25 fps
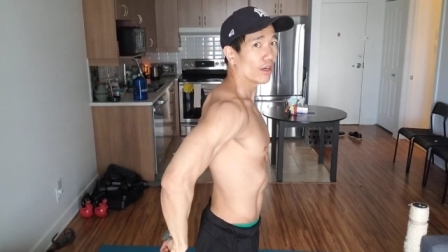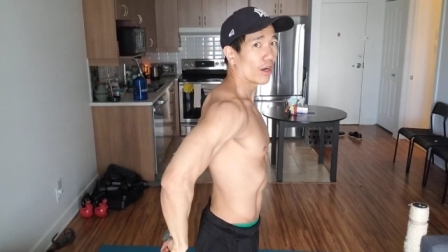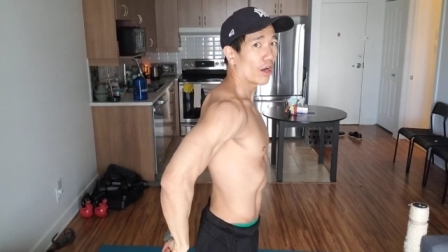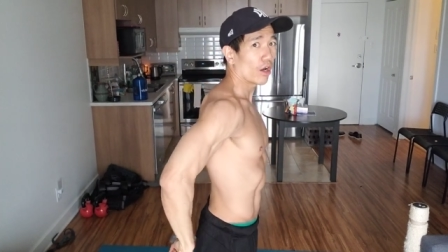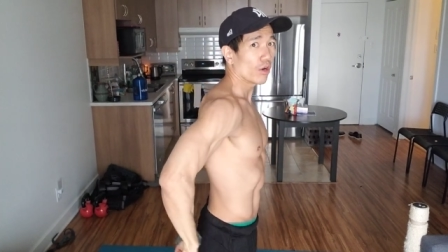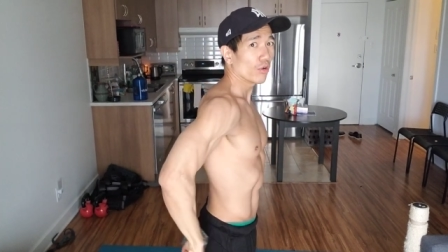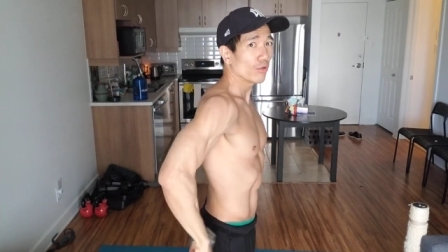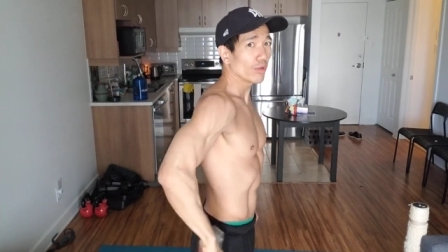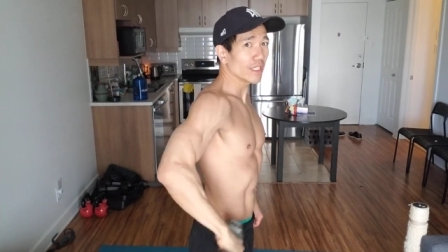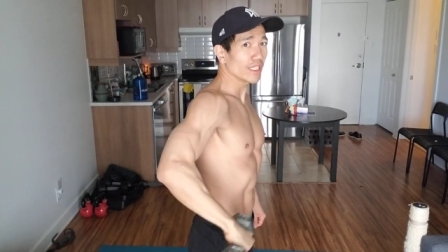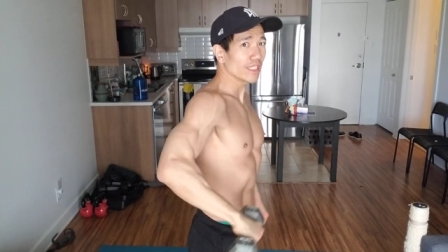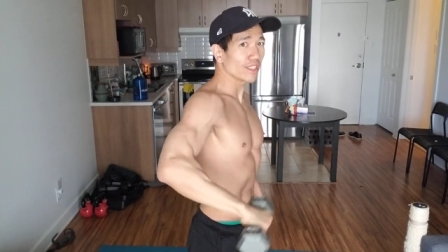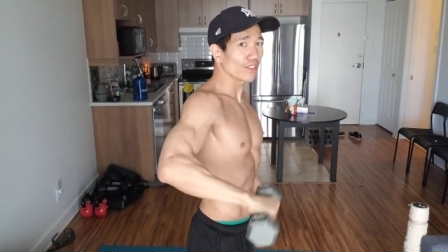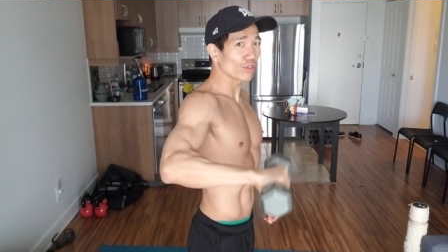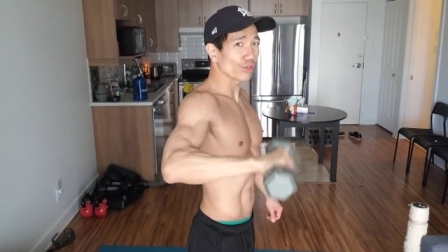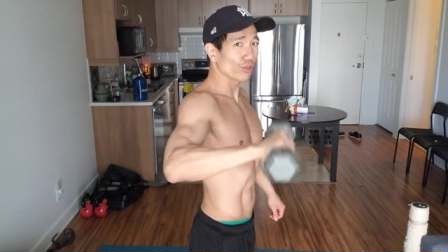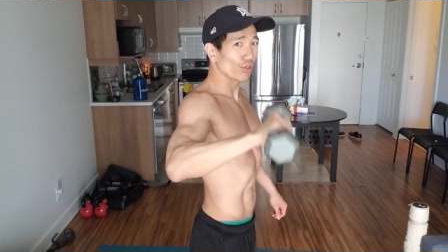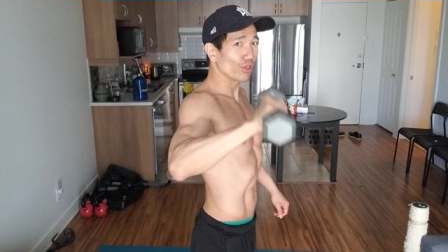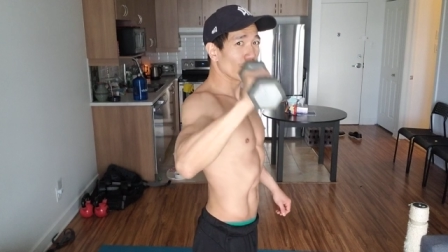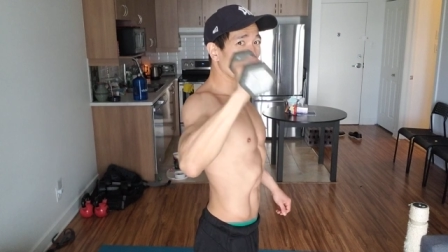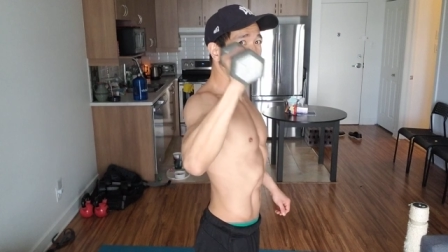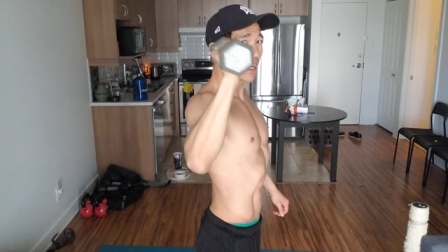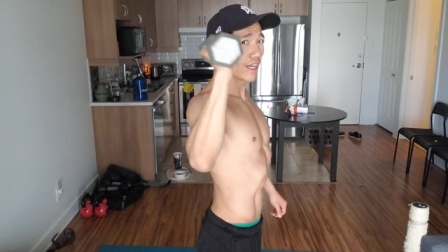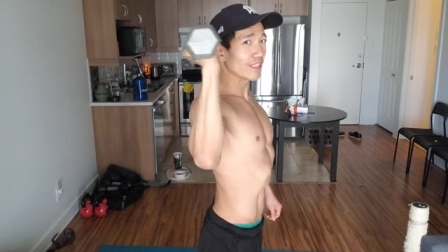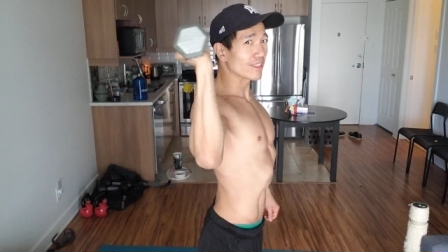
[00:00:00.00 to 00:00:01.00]
Always. So
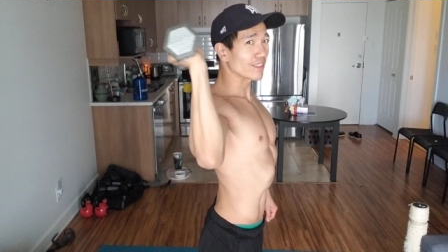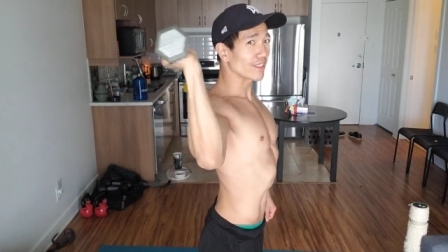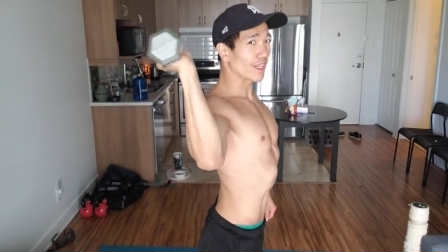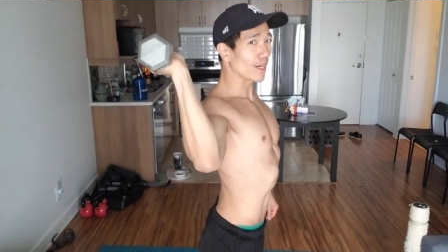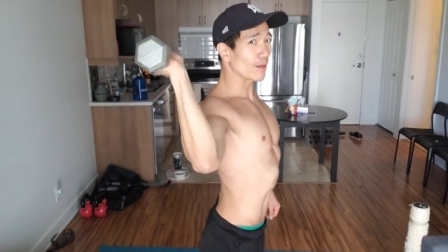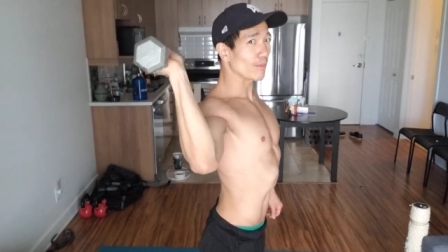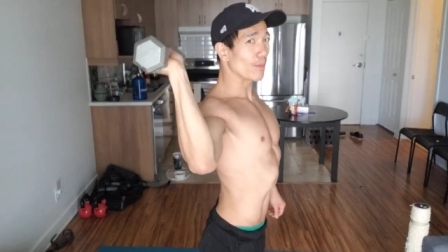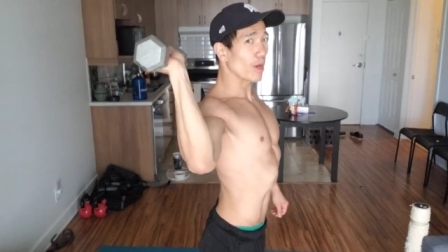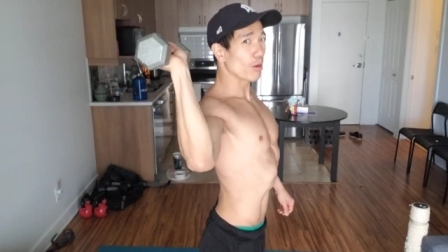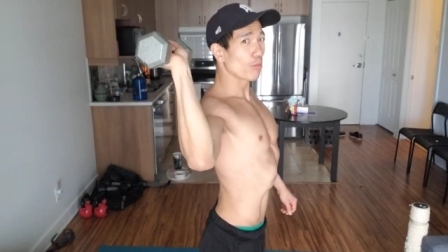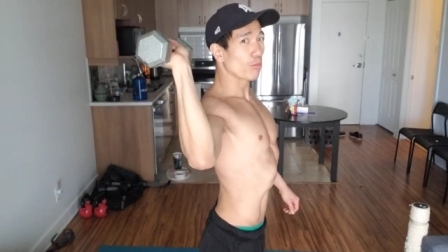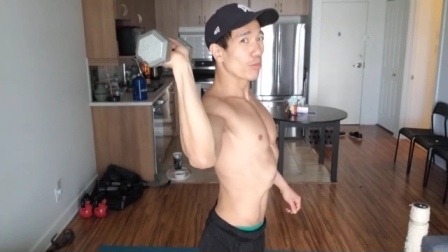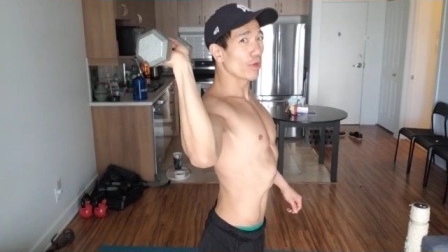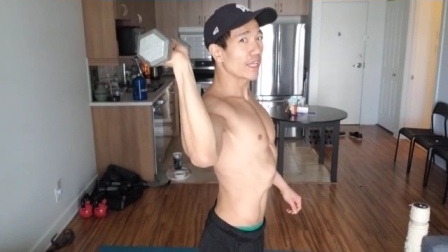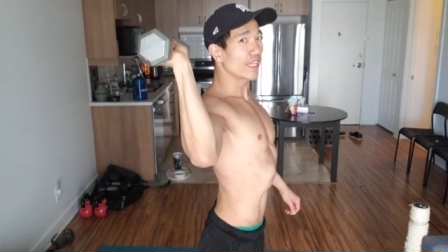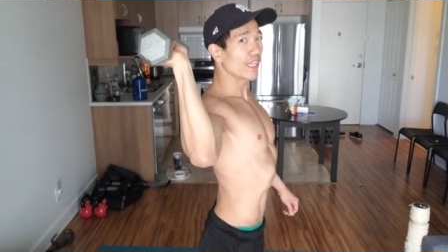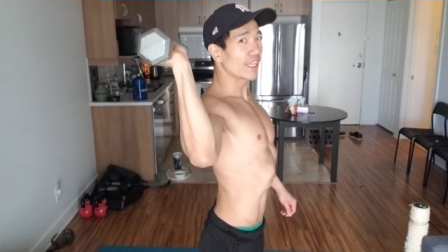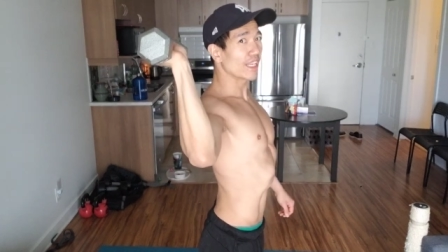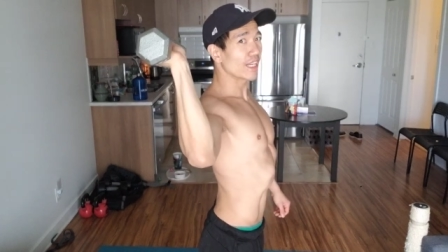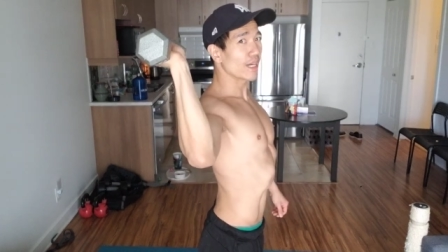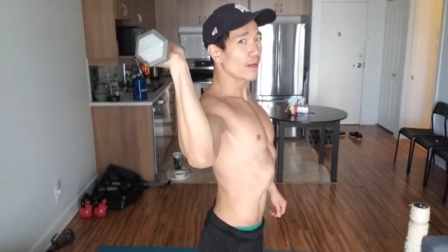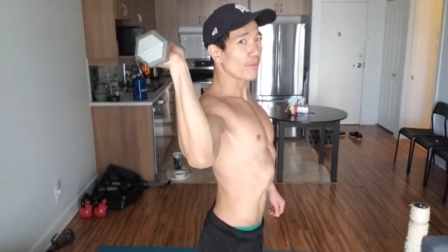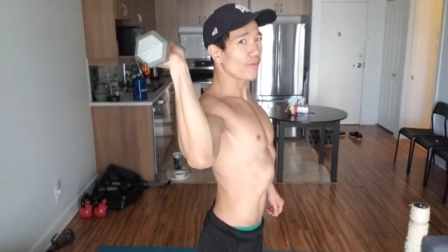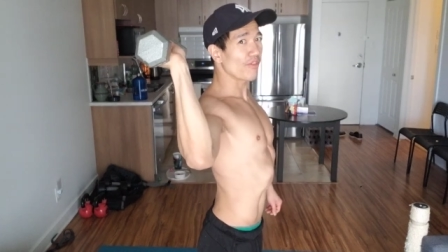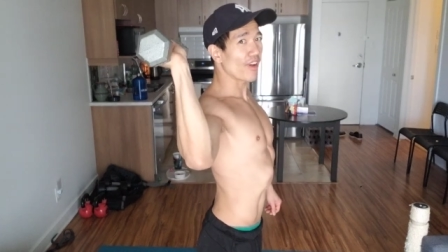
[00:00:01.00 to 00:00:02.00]
you're not, it's not about bringing
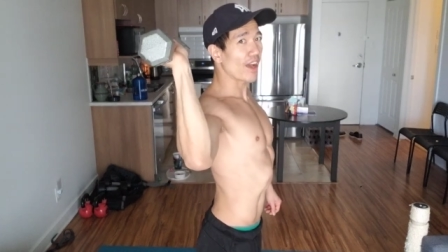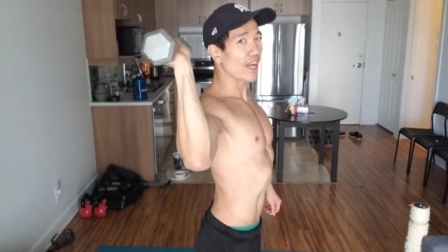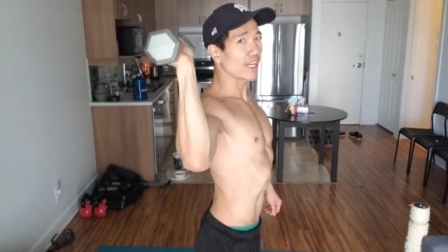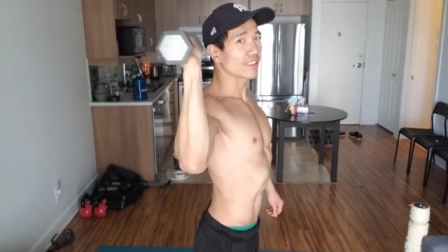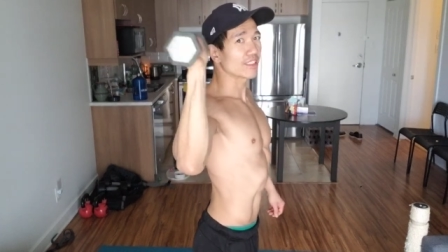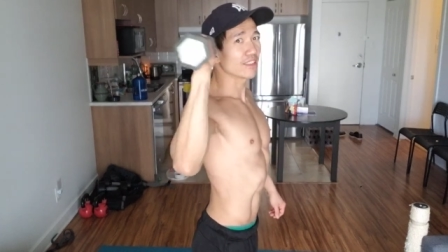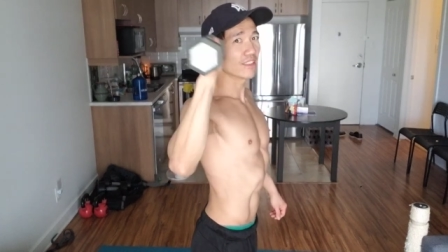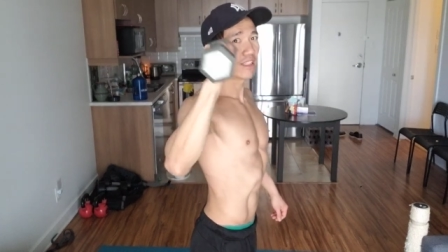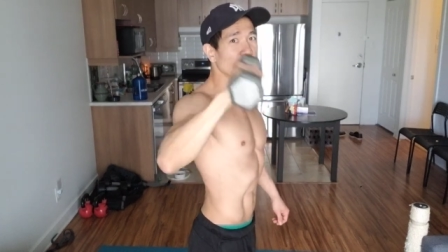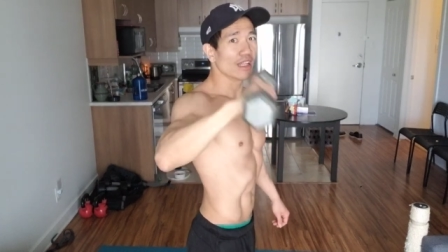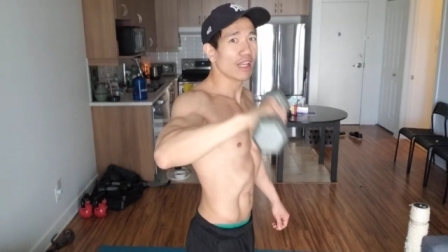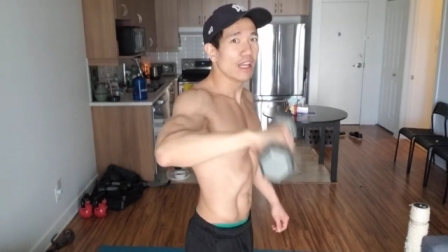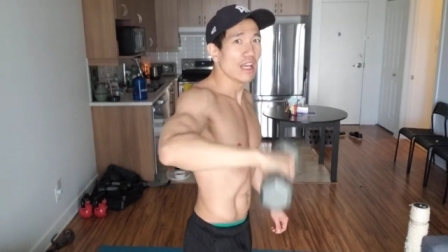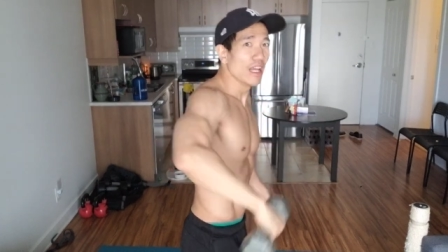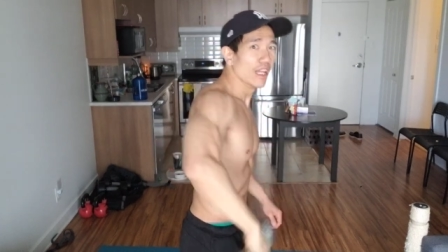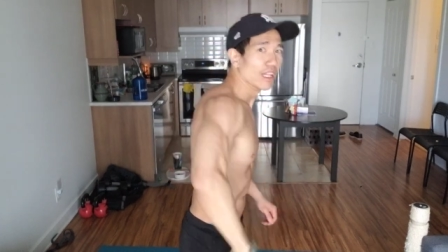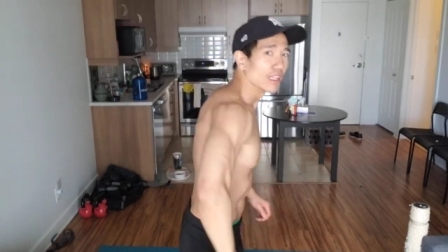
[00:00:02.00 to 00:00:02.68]
it up fast and then